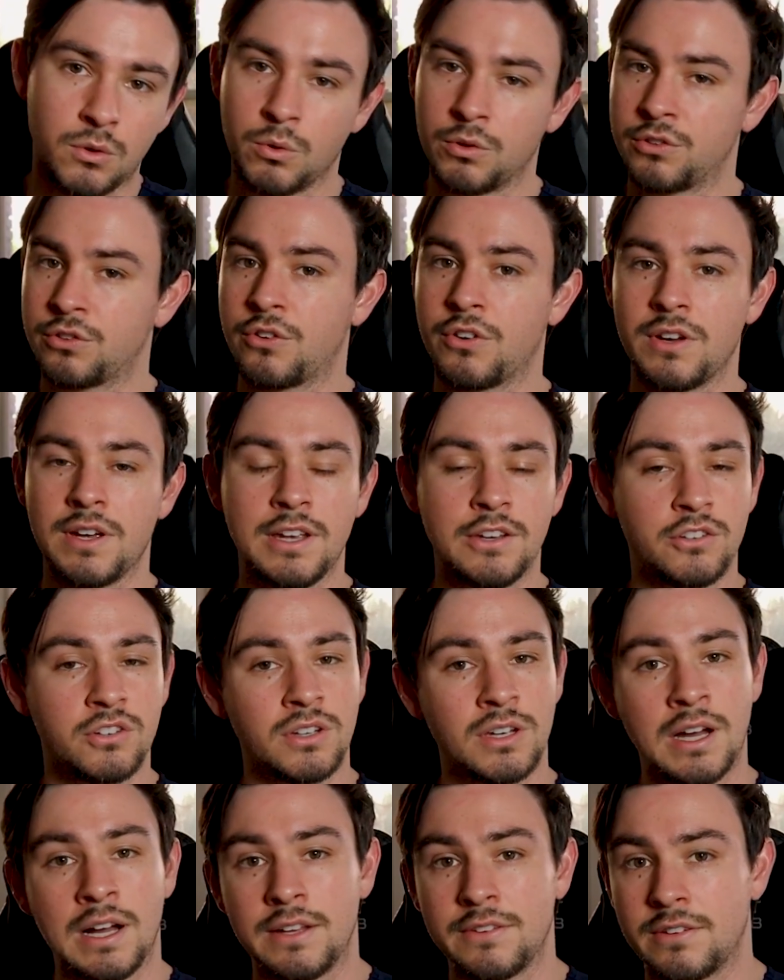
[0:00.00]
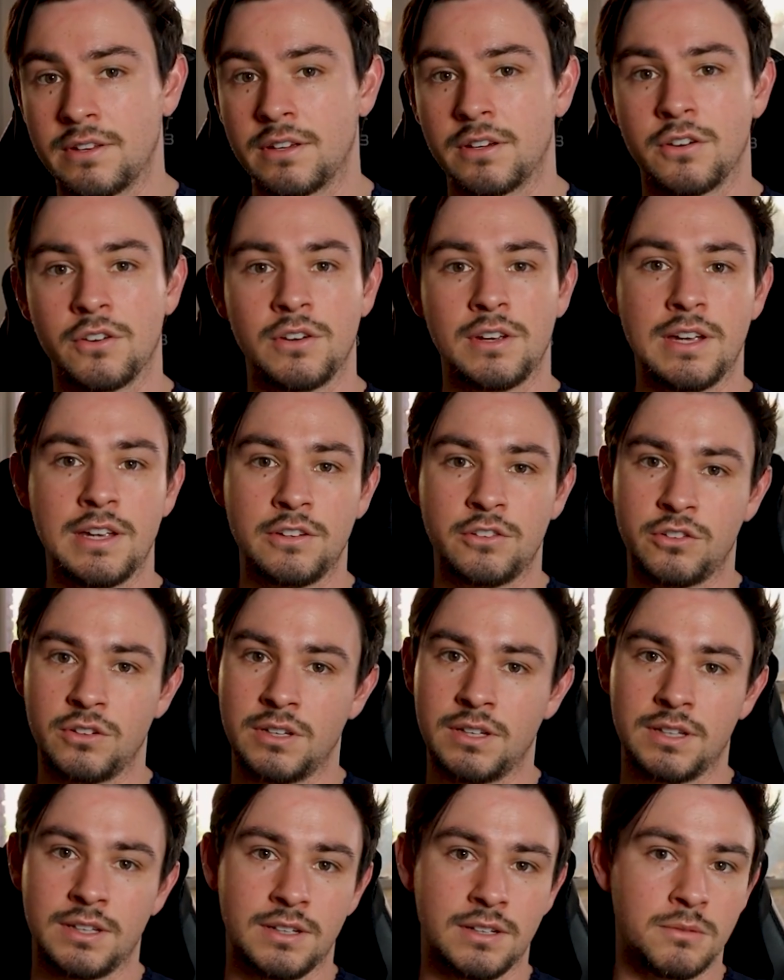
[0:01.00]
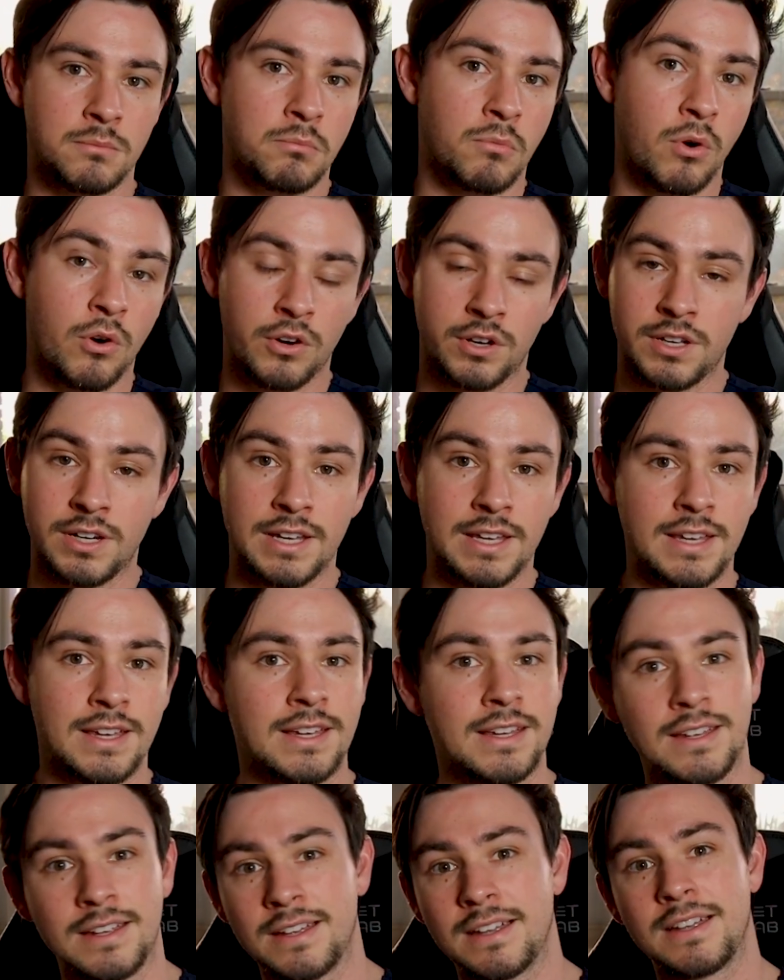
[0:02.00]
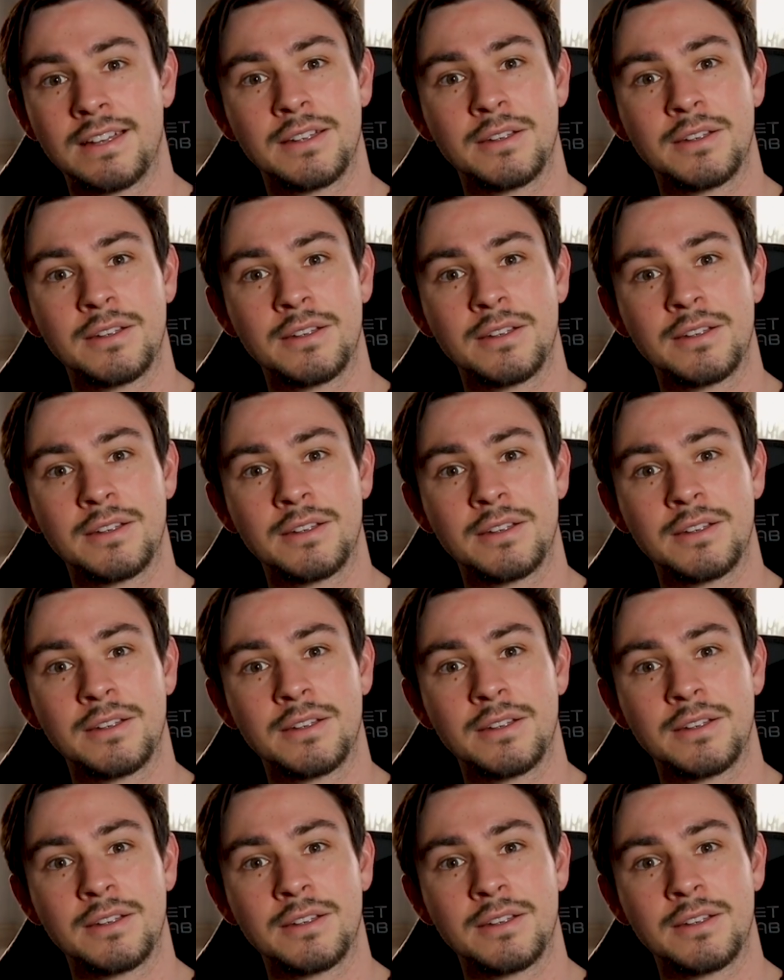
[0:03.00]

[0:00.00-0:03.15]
course creation, content creation, marketing